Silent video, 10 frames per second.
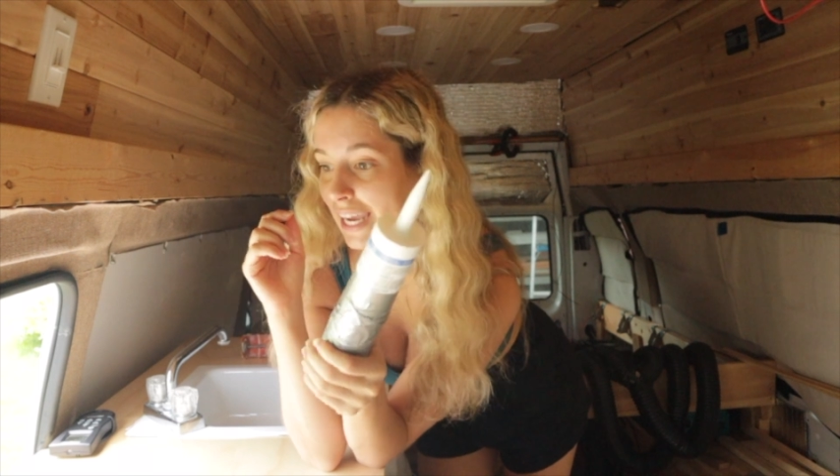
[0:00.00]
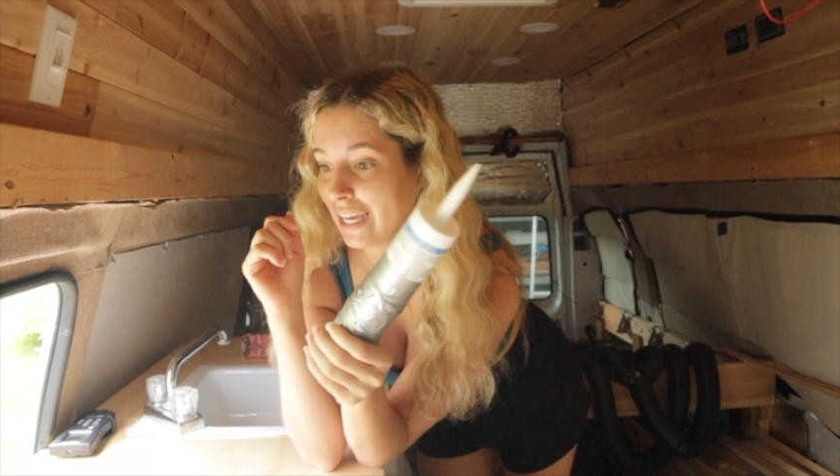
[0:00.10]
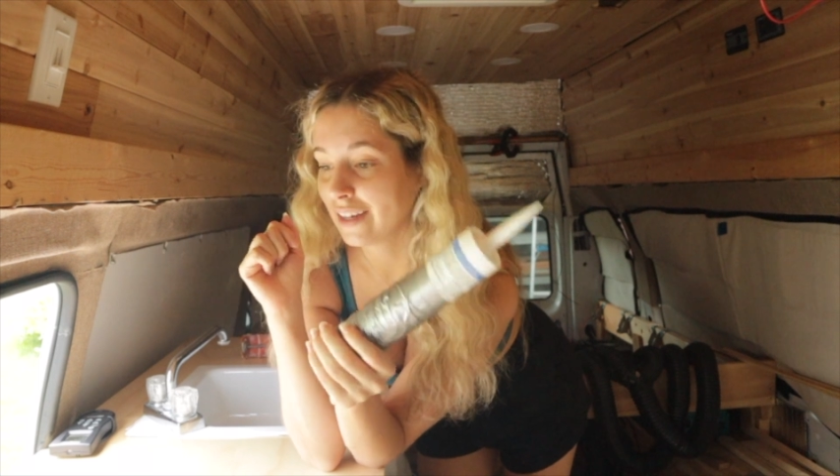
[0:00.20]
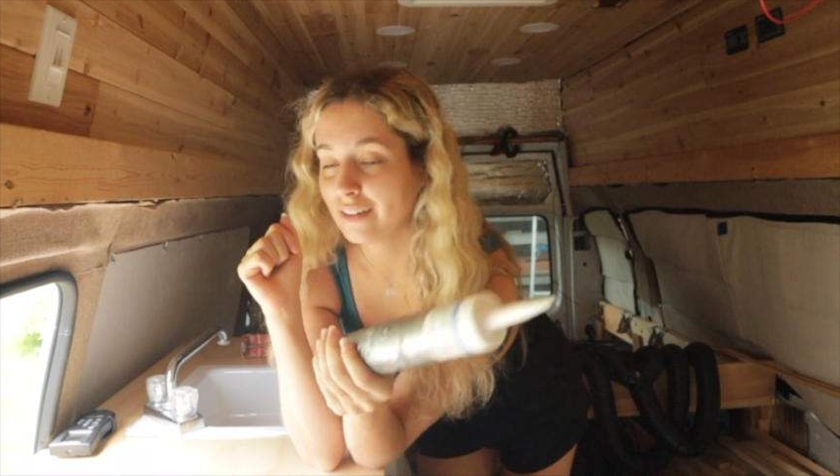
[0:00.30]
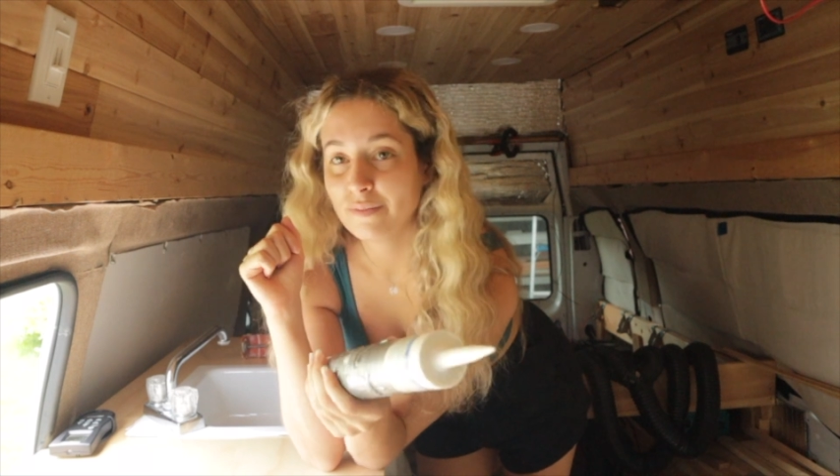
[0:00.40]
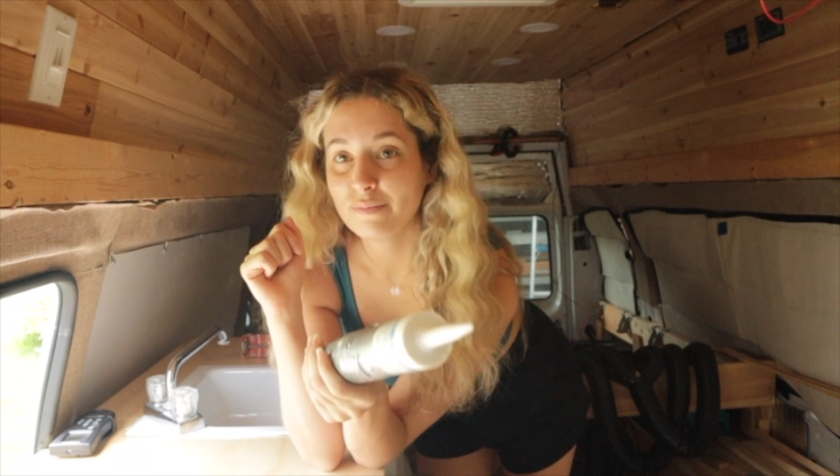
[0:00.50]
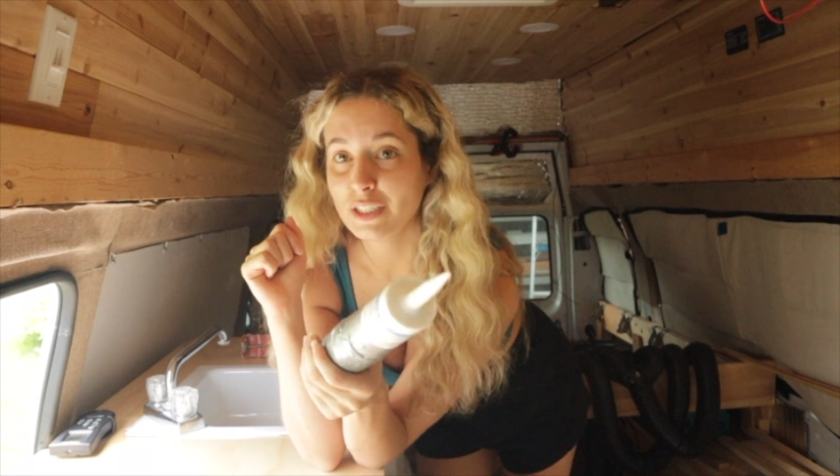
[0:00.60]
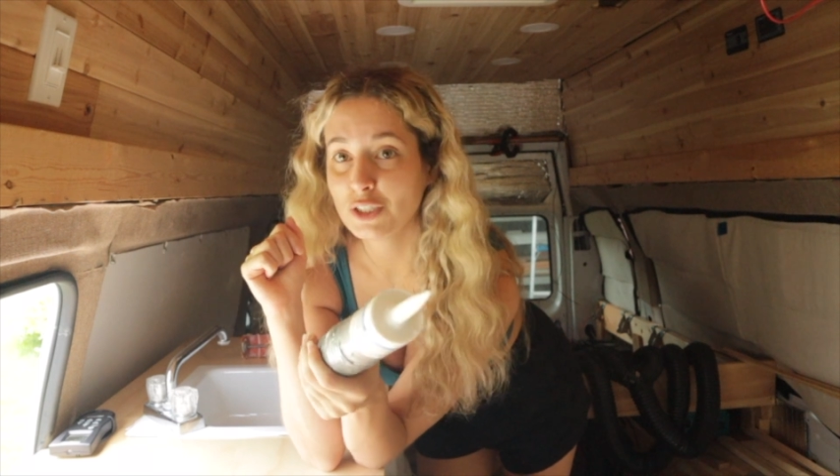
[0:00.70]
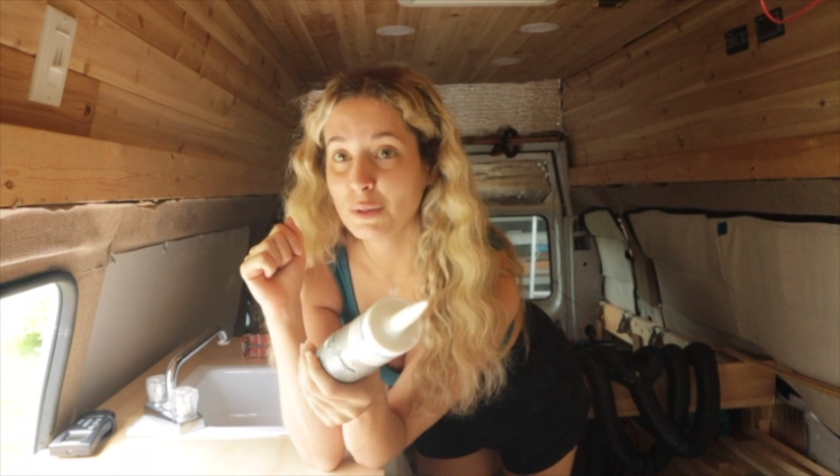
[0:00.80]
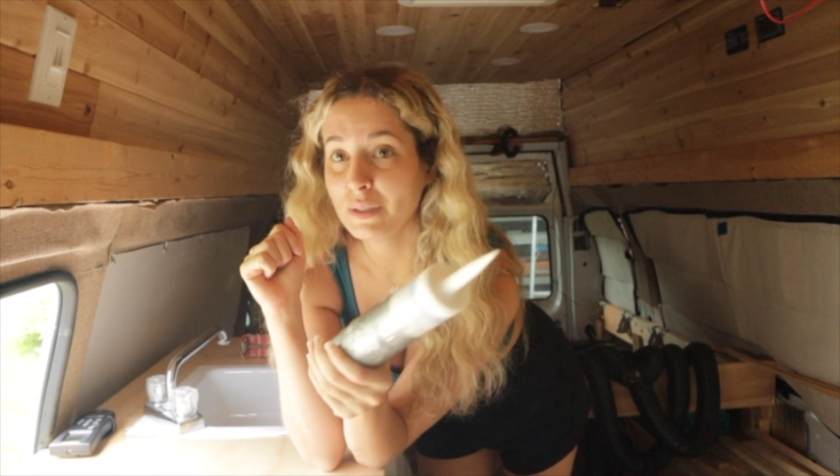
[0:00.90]
and
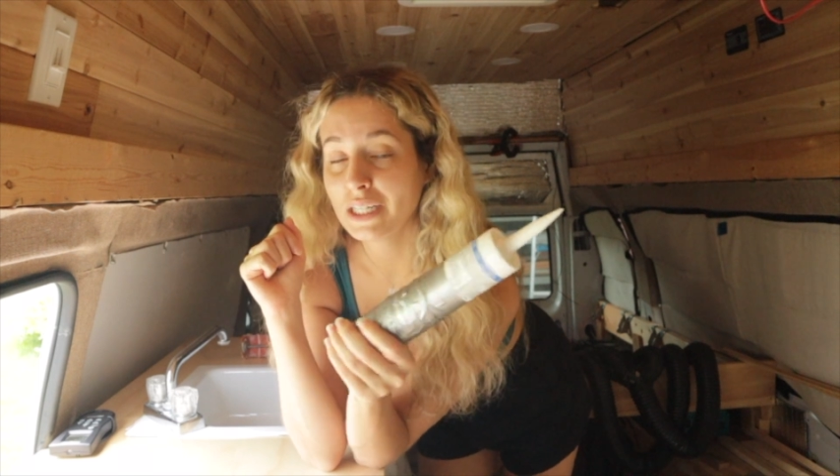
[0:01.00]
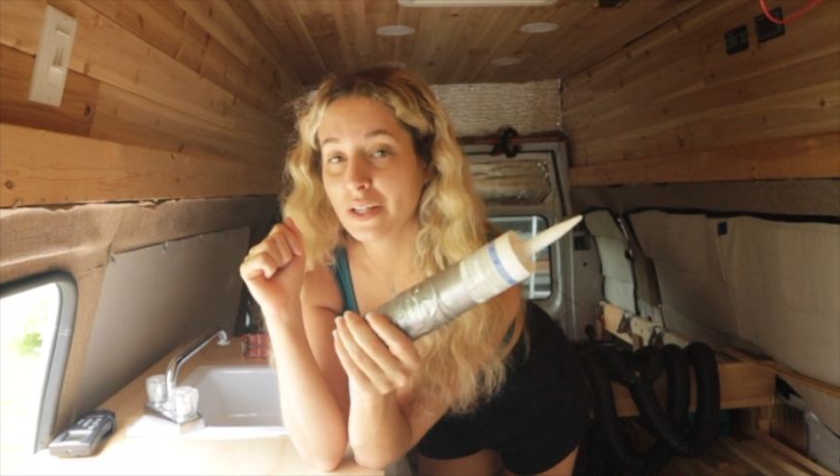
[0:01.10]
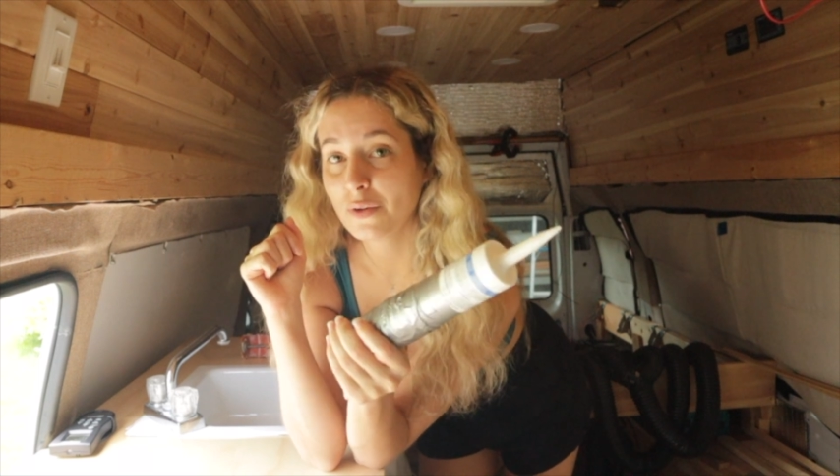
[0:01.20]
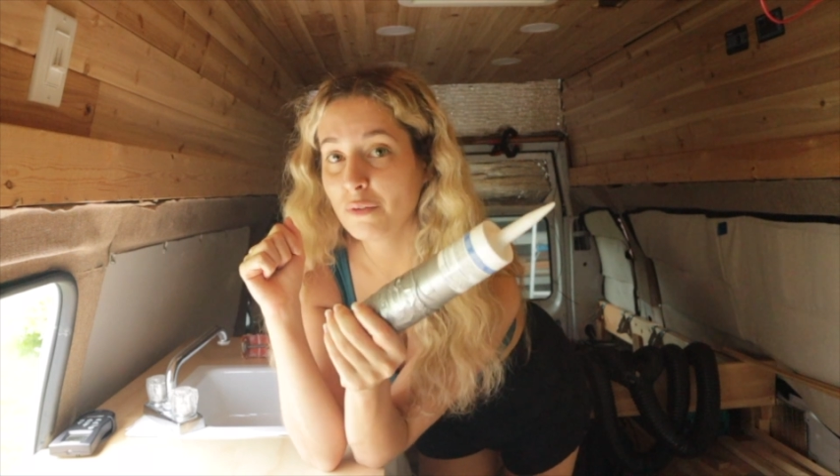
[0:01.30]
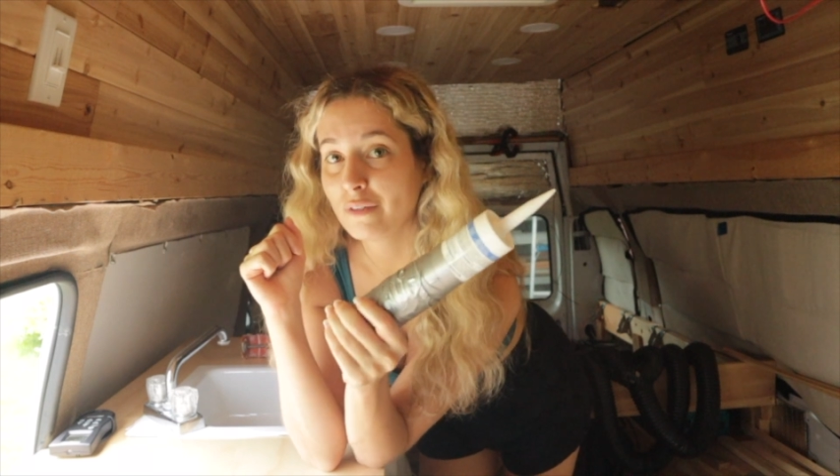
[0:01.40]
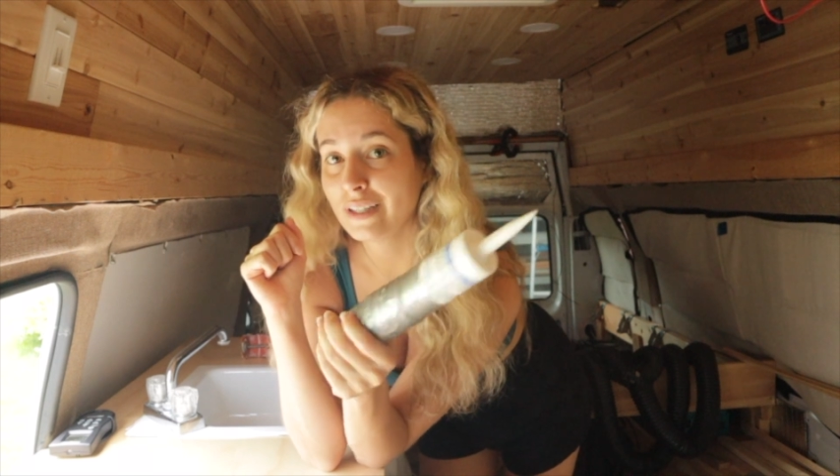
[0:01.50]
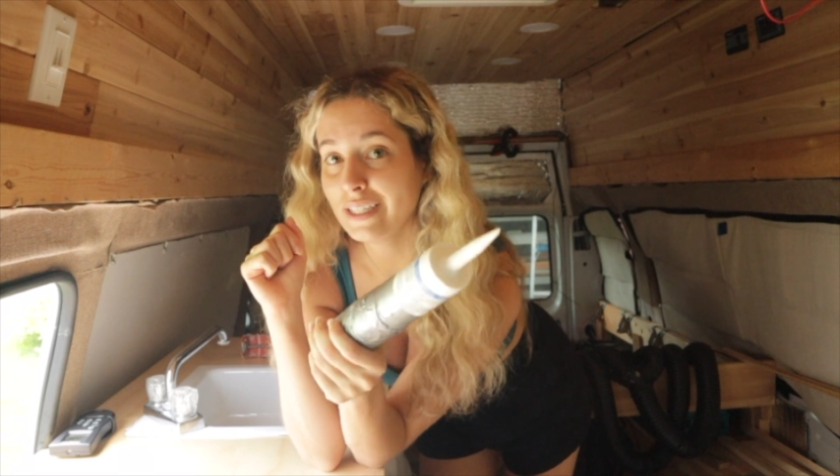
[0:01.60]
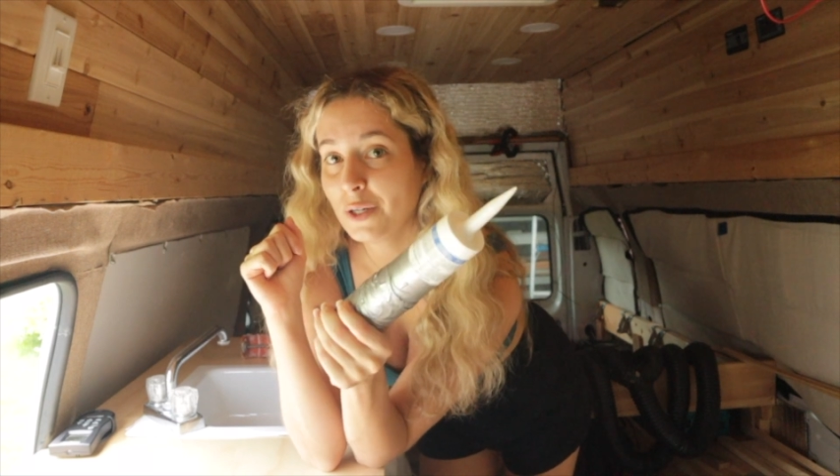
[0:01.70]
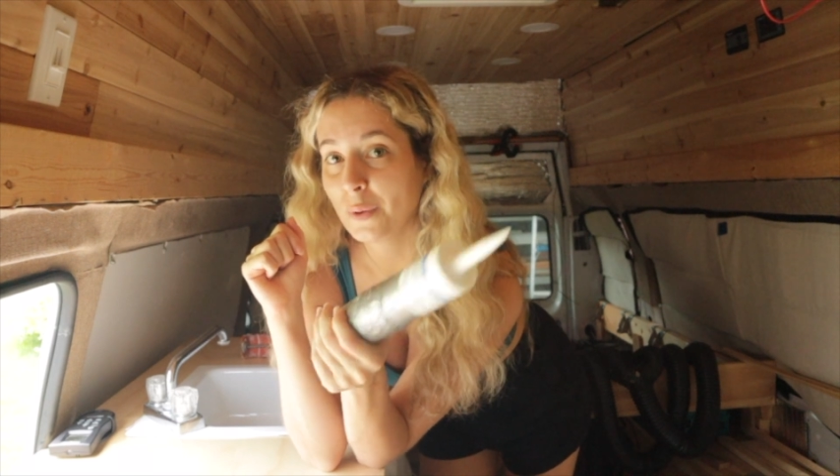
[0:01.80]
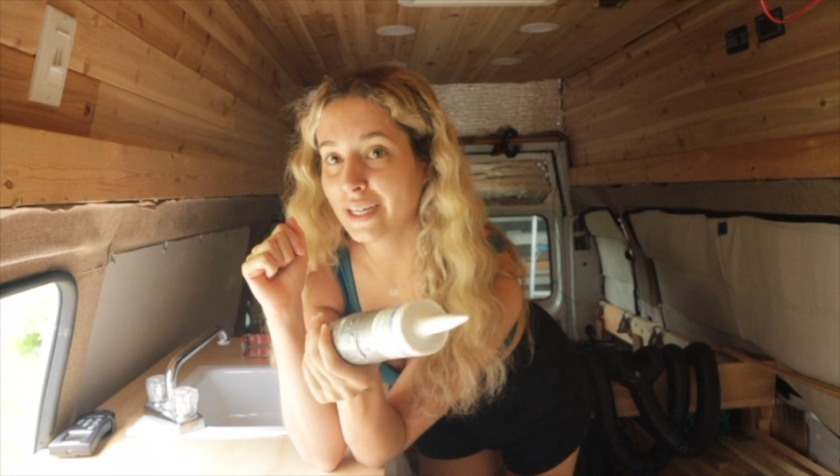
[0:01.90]
this should be another
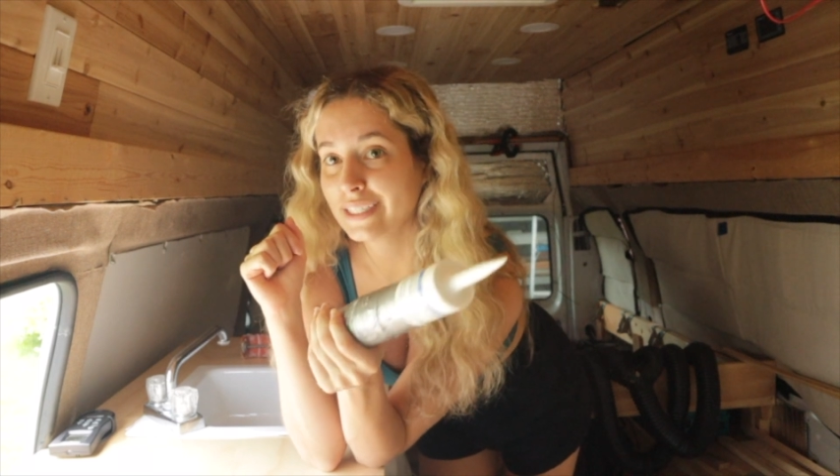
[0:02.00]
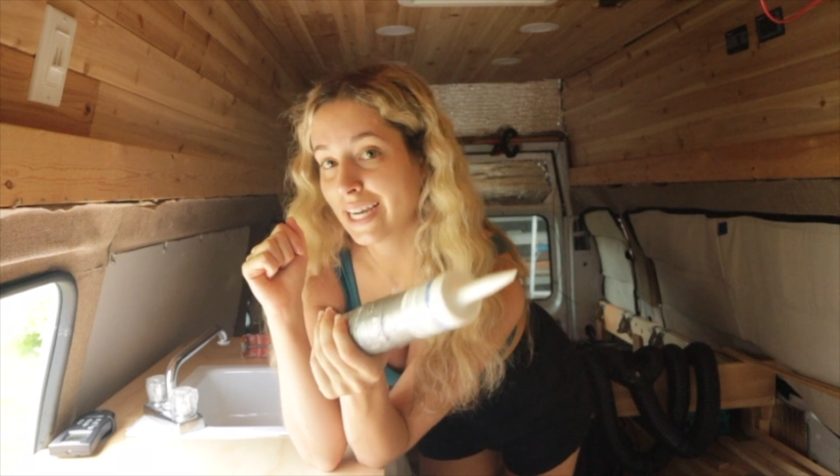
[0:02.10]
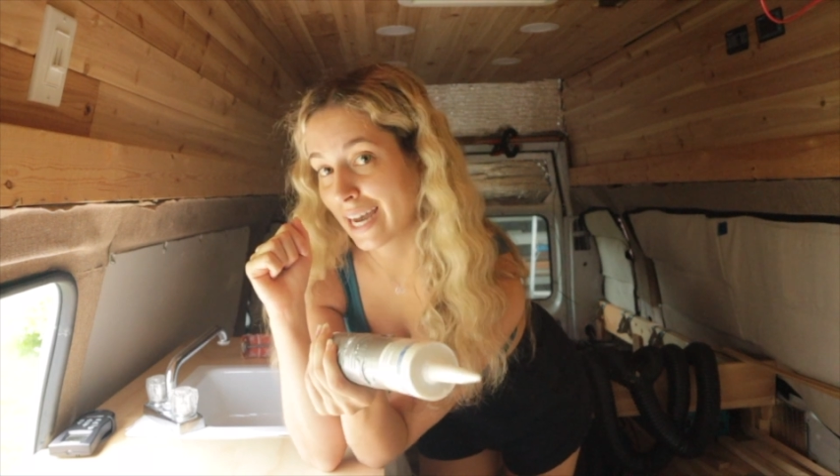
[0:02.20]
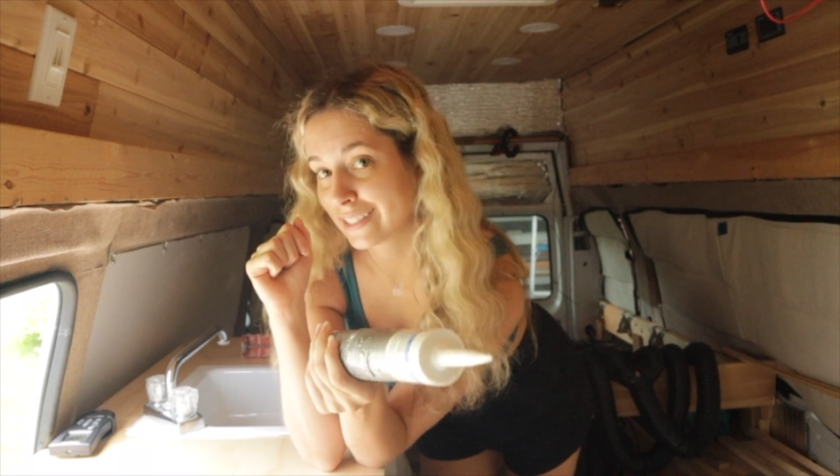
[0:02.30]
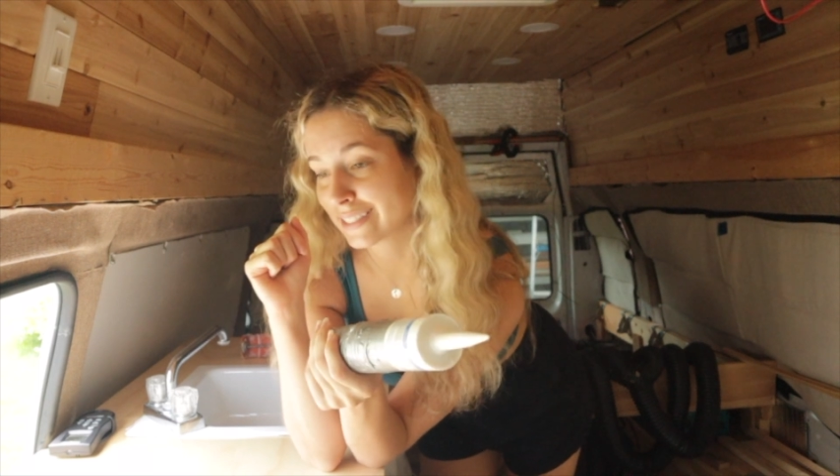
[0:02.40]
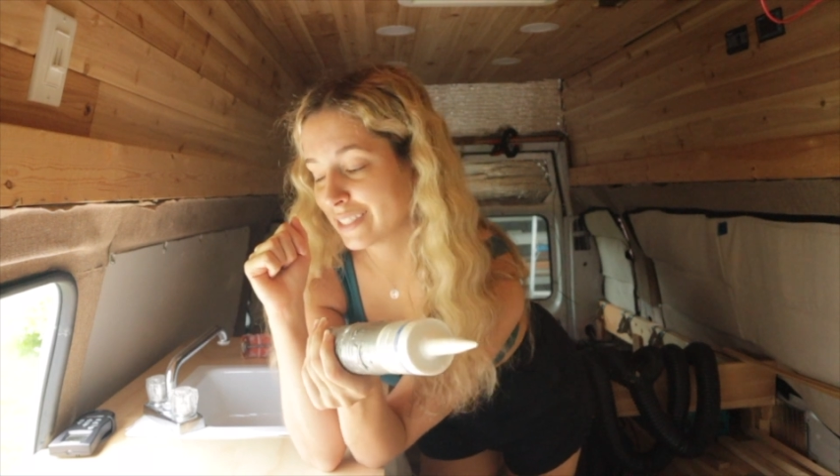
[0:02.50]
really quick task.